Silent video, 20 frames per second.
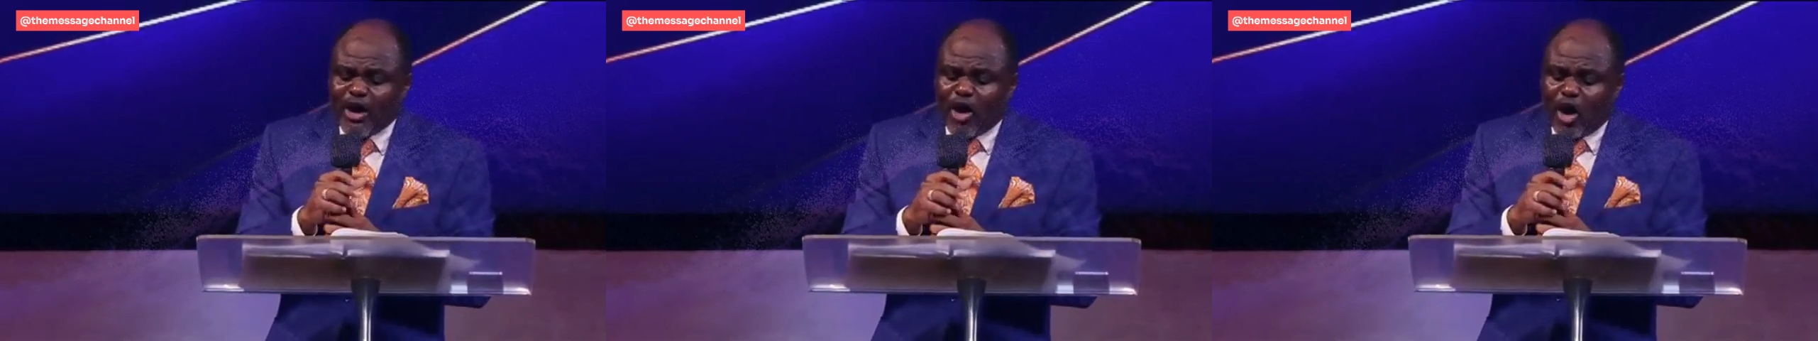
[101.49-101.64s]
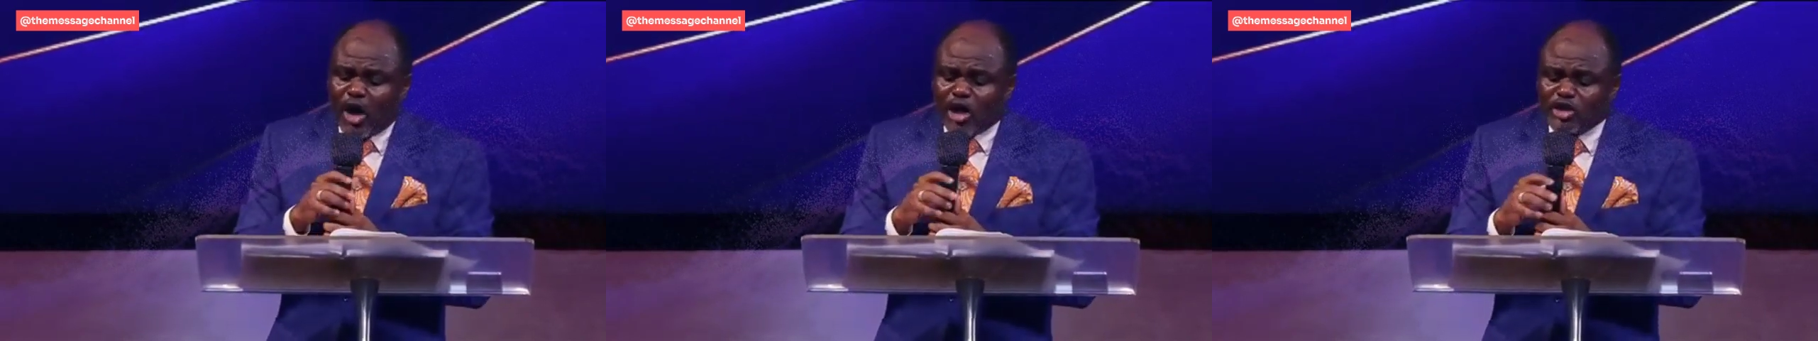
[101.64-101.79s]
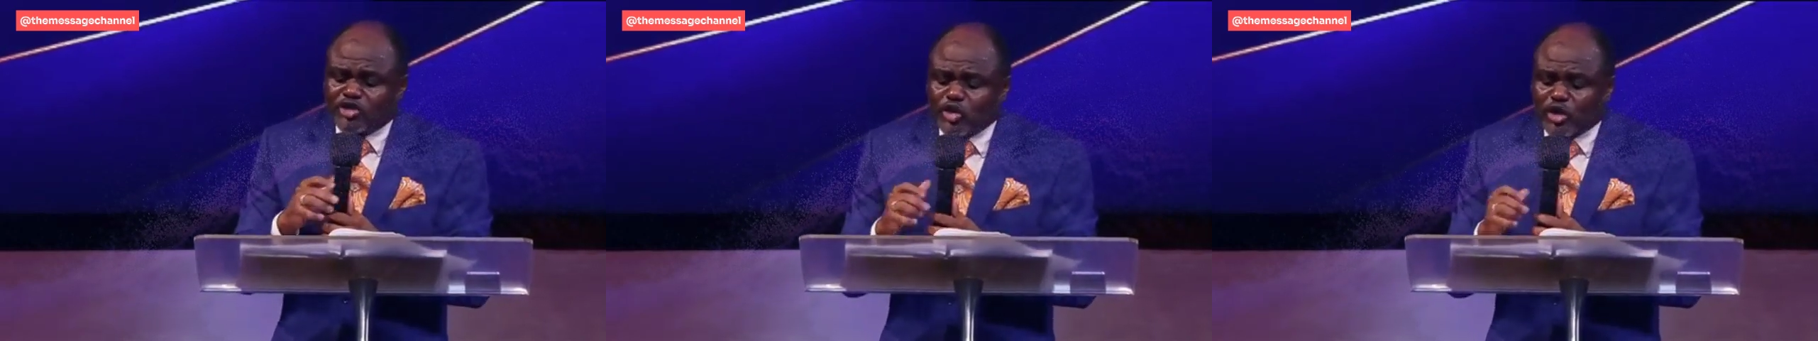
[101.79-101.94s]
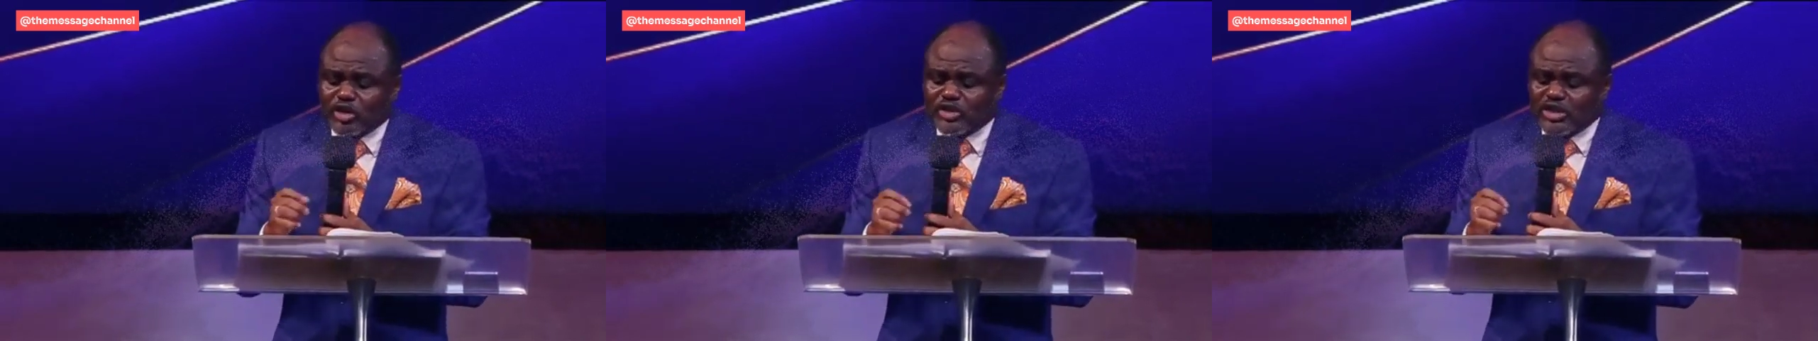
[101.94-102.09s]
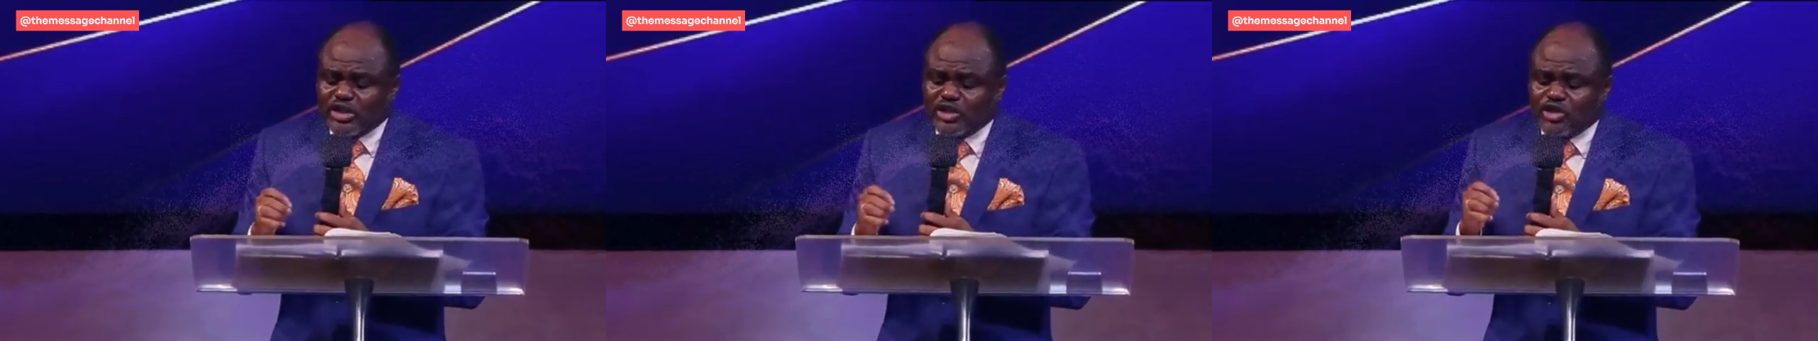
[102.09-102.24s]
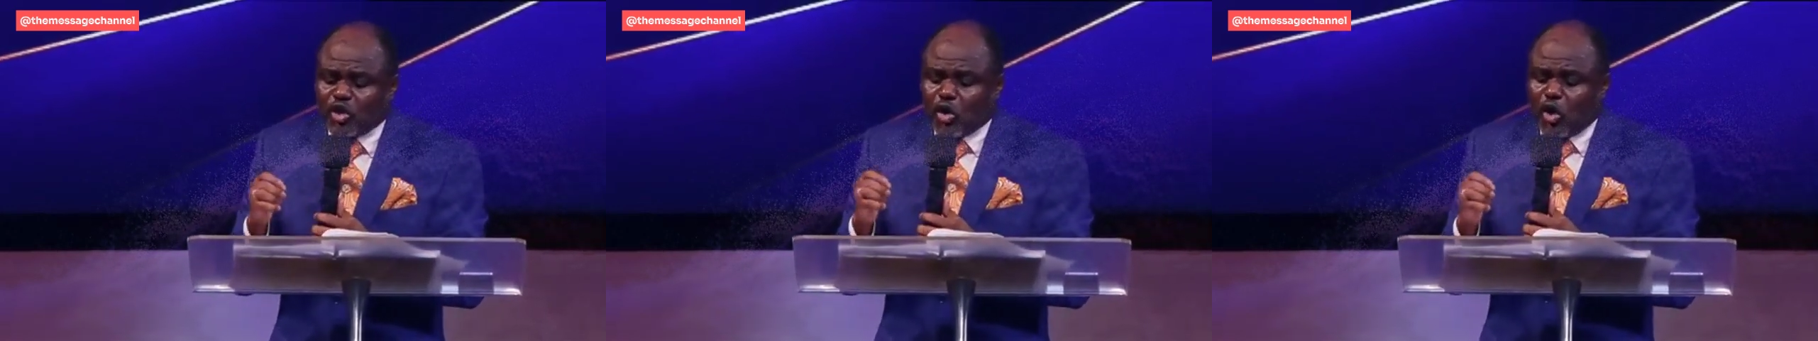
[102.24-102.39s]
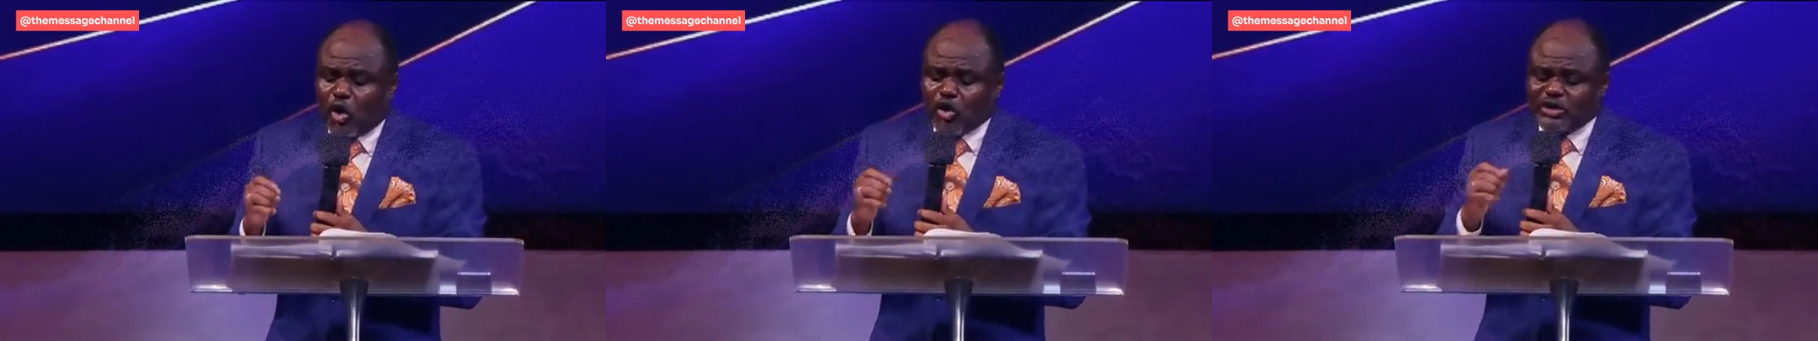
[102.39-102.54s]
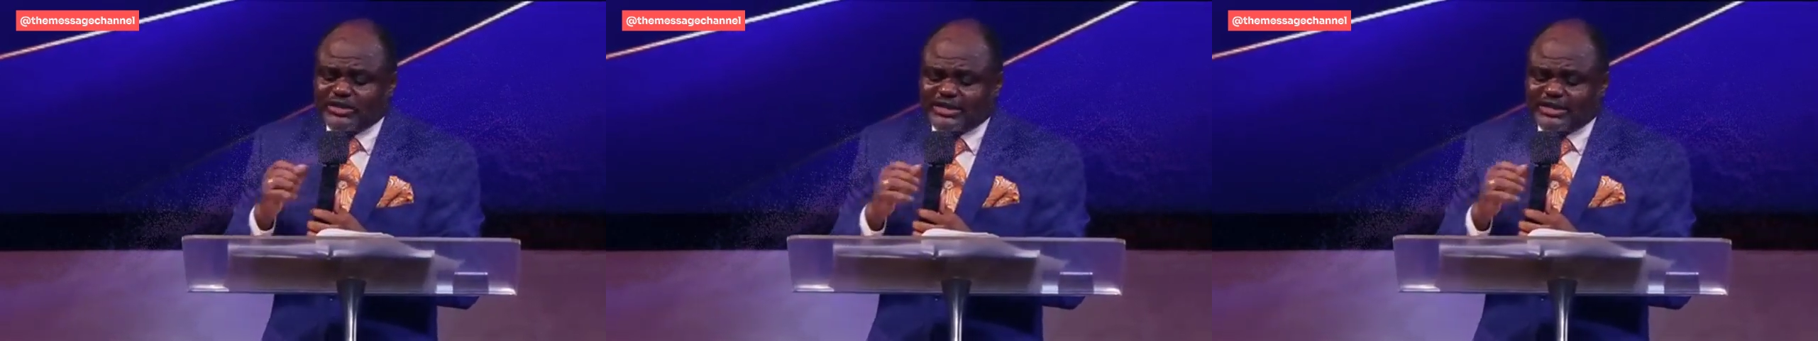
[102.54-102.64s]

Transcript: authors in the Old